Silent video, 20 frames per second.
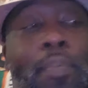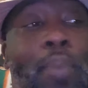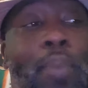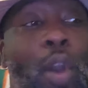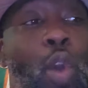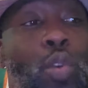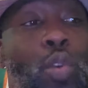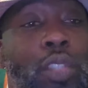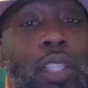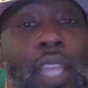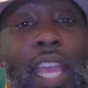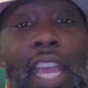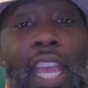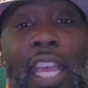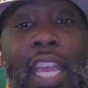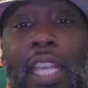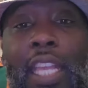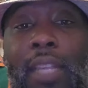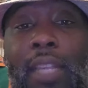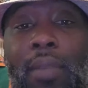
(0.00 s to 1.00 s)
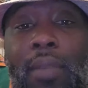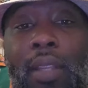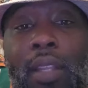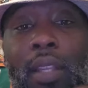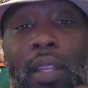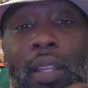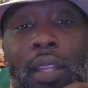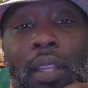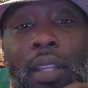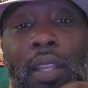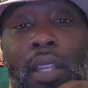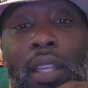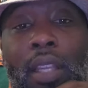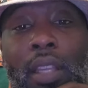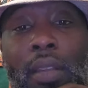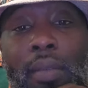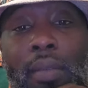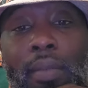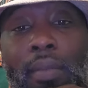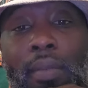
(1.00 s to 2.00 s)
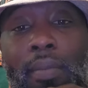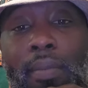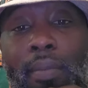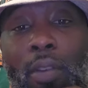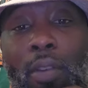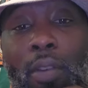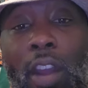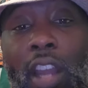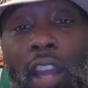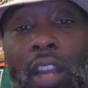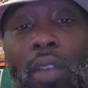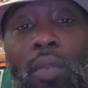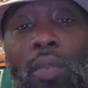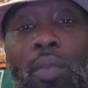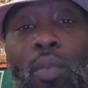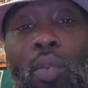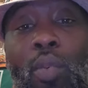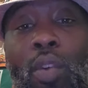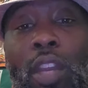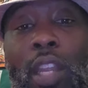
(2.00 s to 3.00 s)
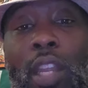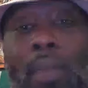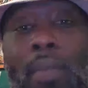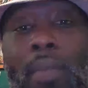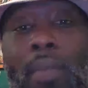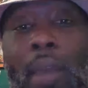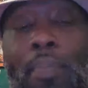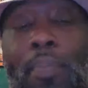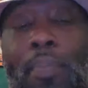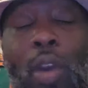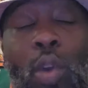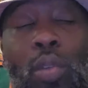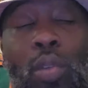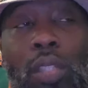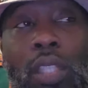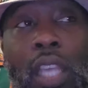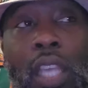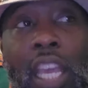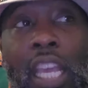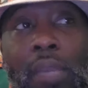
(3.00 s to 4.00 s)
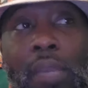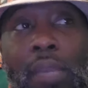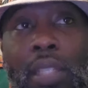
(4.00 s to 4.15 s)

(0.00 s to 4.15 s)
post game. Mark wanted my post game